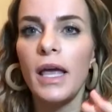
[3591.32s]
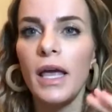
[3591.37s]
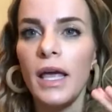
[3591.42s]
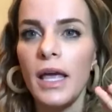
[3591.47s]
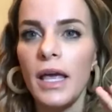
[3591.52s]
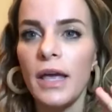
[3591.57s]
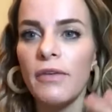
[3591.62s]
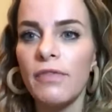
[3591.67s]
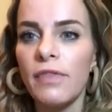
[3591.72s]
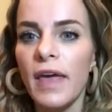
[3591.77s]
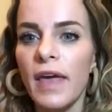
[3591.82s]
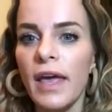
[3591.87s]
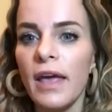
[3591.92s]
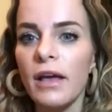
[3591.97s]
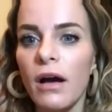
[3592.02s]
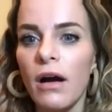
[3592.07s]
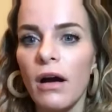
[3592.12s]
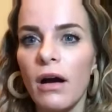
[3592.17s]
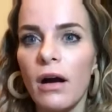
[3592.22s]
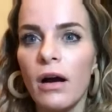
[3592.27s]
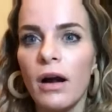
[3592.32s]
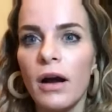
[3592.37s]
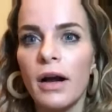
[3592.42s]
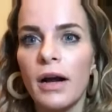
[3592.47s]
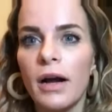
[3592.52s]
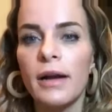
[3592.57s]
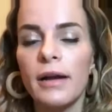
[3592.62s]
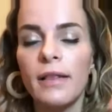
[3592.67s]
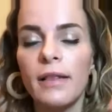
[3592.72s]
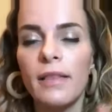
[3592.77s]
If they
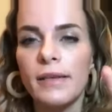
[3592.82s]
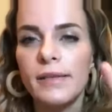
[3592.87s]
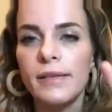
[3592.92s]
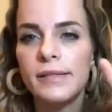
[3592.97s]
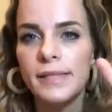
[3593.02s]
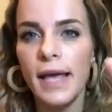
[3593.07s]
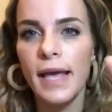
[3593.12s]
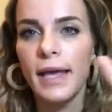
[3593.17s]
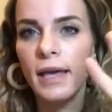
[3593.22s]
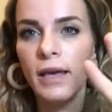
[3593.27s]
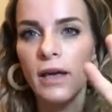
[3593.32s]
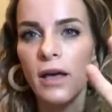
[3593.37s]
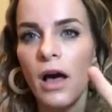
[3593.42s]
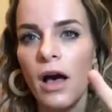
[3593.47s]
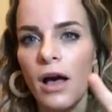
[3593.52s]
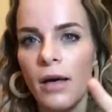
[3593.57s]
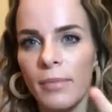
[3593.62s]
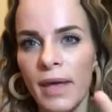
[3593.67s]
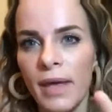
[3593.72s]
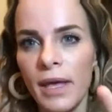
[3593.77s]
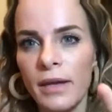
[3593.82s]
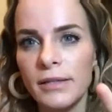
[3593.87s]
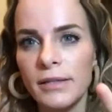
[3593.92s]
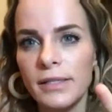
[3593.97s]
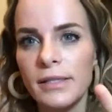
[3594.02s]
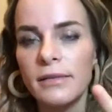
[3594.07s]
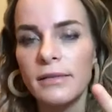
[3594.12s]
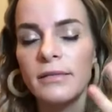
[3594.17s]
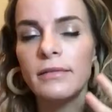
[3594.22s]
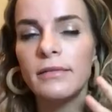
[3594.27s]
are the second comment
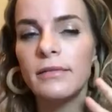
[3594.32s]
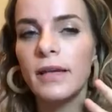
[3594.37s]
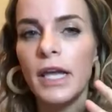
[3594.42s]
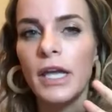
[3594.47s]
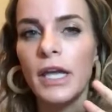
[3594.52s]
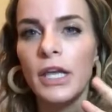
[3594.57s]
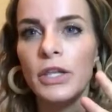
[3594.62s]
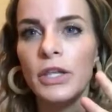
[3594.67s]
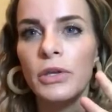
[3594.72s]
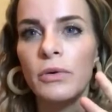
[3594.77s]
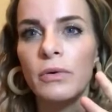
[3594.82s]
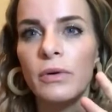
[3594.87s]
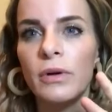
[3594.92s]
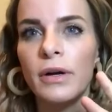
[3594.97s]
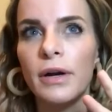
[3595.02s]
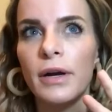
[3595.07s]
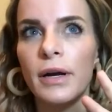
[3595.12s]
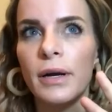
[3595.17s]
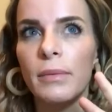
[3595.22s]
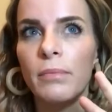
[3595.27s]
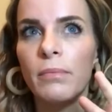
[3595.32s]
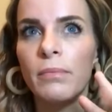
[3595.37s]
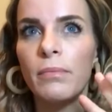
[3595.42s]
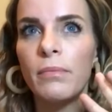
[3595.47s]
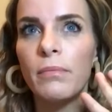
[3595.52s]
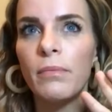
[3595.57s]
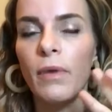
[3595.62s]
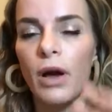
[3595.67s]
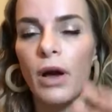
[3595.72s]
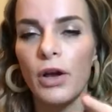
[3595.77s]
on your
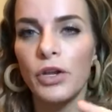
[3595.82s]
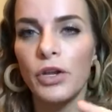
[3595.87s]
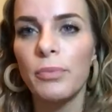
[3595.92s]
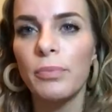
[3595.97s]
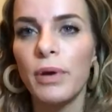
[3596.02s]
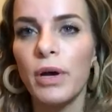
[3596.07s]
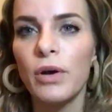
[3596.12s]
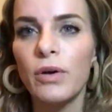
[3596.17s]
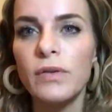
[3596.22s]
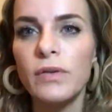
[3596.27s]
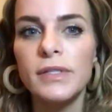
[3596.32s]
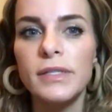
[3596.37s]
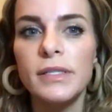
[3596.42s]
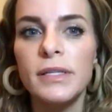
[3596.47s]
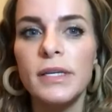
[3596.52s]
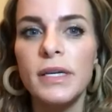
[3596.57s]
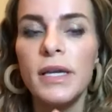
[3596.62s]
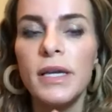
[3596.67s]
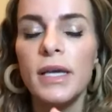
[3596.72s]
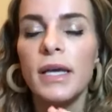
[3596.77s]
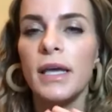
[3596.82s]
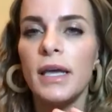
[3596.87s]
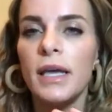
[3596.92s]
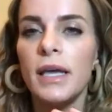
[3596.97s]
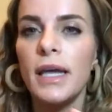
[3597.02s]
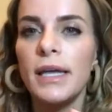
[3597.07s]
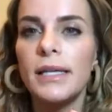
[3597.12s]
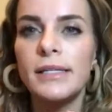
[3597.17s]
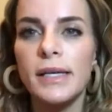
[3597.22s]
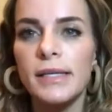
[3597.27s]
post,
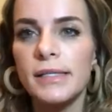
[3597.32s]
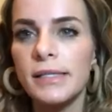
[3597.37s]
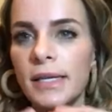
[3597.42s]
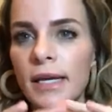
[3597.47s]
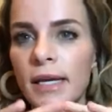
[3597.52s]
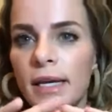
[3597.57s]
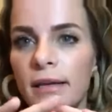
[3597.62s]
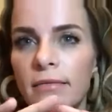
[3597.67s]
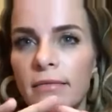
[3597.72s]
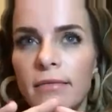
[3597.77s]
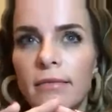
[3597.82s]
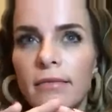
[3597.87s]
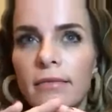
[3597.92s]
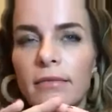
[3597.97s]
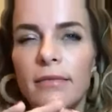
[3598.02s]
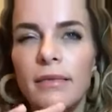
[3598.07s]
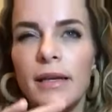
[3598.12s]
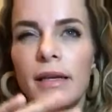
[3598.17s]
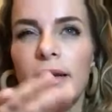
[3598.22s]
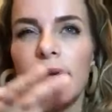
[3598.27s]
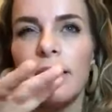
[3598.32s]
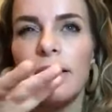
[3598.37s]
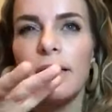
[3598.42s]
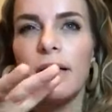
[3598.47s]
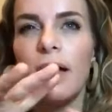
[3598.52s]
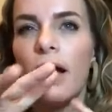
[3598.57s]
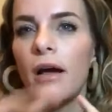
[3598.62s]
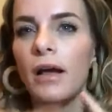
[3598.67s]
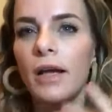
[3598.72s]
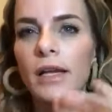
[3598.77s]

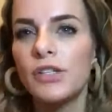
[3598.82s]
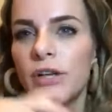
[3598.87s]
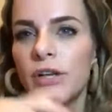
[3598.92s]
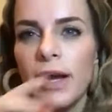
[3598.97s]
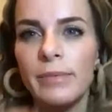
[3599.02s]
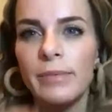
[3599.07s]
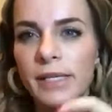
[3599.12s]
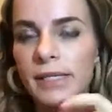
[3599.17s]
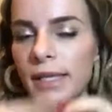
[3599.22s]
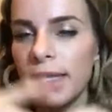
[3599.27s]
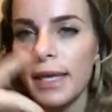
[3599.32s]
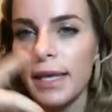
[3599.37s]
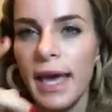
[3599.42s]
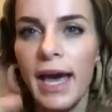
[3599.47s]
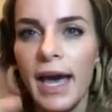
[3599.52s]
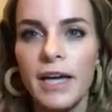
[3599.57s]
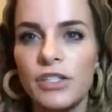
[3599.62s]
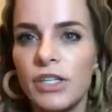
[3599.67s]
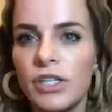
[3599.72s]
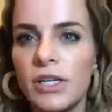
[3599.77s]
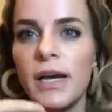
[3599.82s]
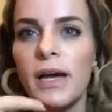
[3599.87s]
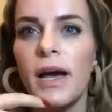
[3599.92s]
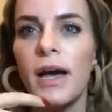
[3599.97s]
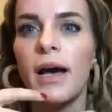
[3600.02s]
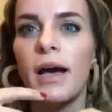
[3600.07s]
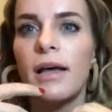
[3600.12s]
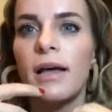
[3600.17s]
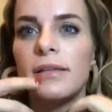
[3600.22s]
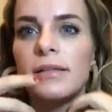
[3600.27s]
Instagram doesn't catch it
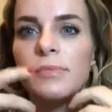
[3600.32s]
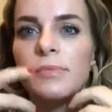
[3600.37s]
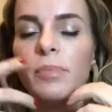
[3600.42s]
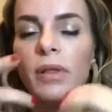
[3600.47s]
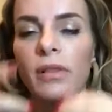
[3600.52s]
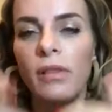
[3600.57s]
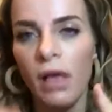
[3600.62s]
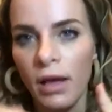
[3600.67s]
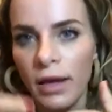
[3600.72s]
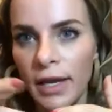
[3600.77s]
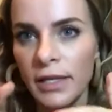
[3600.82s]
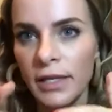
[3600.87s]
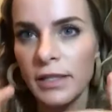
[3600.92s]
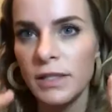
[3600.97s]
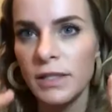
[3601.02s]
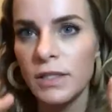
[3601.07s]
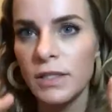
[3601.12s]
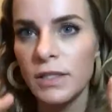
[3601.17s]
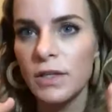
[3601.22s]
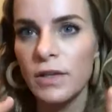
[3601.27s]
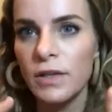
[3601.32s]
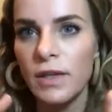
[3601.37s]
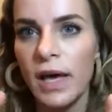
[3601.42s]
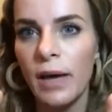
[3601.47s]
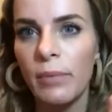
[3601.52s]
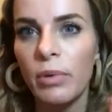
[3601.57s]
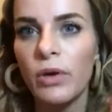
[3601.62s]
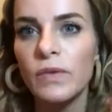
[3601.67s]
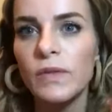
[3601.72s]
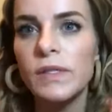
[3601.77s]
as belonging to that
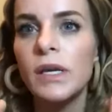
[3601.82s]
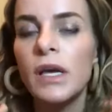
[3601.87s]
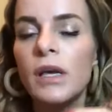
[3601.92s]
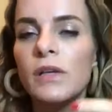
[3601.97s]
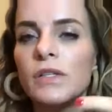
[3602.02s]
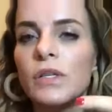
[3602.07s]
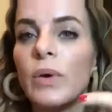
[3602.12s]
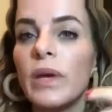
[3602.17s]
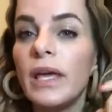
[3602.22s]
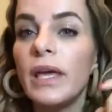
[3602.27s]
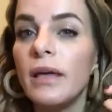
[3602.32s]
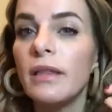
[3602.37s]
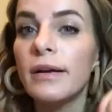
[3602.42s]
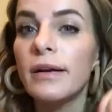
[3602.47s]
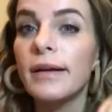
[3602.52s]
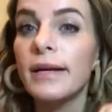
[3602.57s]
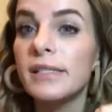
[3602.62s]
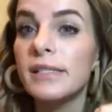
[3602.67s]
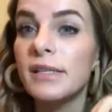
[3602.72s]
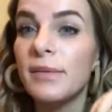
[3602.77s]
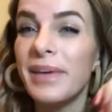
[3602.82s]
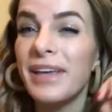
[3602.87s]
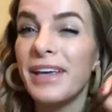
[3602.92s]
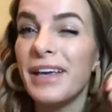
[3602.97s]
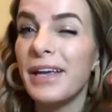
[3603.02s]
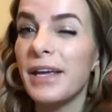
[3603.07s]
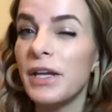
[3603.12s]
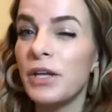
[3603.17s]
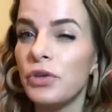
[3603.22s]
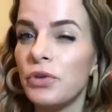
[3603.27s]
post. So it either needs to be
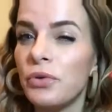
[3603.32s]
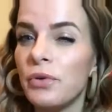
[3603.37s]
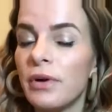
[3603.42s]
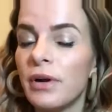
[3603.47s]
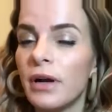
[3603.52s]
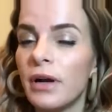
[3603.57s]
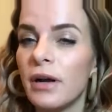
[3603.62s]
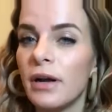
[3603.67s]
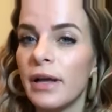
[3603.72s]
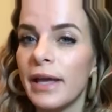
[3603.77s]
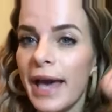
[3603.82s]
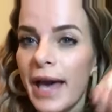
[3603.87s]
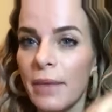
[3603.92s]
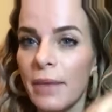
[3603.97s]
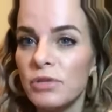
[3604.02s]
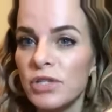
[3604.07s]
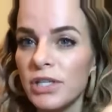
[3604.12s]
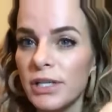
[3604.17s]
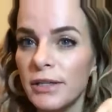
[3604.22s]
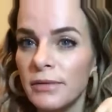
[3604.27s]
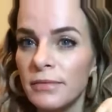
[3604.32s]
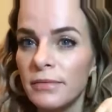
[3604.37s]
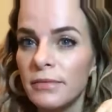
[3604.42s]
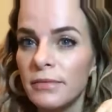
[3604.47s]
in your caption,